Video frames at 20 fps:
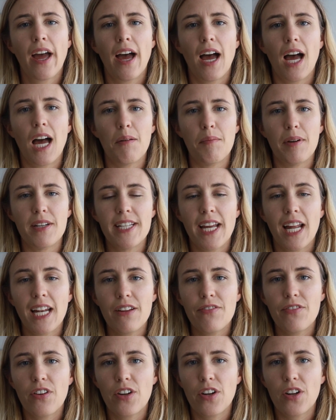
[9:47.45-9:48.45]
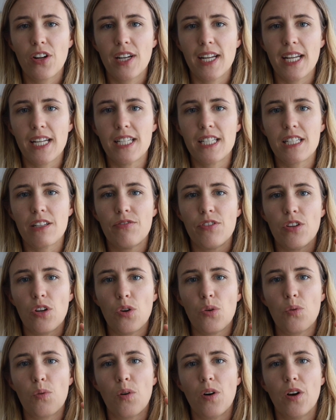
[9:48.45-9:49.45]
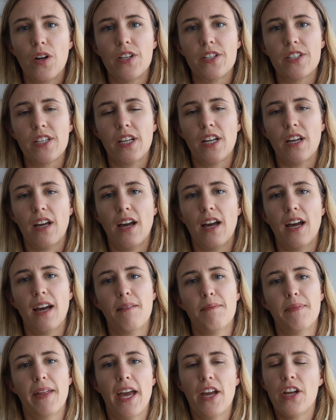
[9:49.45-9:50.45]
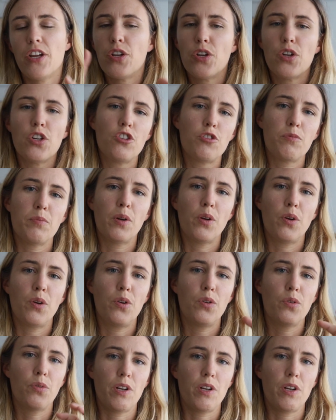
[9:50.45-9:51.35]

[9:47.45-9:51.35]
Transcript: A telephoto lens if you want that huge moon,